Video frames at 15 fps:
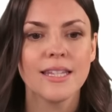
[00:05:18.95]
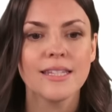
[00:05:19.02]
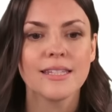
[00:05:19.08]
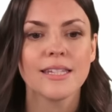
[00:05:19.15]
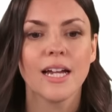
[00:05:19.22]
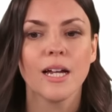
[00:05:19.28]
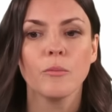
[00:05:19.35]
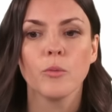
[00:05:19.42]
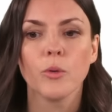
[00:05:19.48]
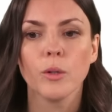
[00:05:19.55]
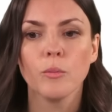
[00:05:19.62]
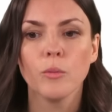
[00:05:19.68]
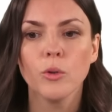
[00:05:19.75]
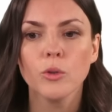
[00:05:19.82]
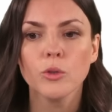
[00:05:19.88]
This time
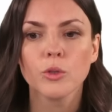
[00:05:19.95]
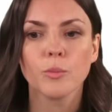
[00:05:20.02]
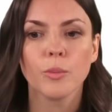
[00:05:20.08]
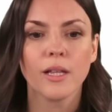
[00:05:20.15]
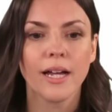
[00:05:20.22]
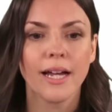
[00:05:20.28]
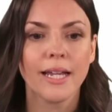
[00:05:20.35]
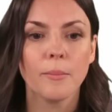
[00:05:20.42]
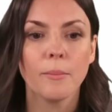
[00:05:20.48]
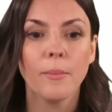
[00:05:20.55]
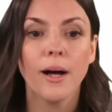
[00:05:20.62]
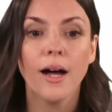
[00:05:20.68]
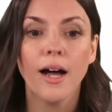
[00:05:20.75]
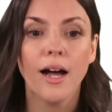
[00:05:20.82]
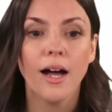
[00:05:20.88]
we multiply it
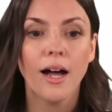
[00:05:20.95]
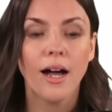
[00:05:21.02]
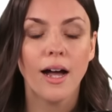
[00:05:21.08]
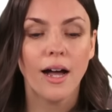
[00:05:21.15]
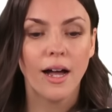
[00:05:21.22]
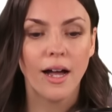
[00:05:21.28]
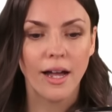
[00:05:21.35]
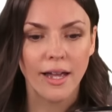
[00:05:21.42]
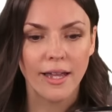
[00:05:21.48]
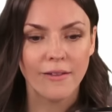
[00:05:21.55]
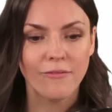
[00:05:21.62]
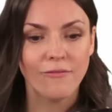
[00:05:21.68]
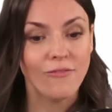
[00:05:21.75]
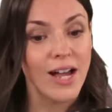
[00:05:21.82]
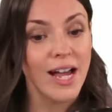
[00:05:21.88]

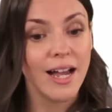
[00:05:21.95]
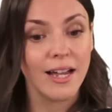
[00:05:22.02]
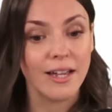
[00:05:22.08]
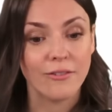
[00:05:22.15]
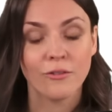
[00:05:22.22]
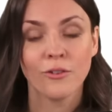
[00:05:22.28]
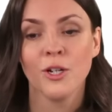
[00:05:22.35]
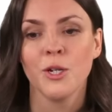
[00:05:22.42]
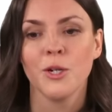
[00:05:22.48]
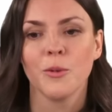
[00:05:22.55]
by 5.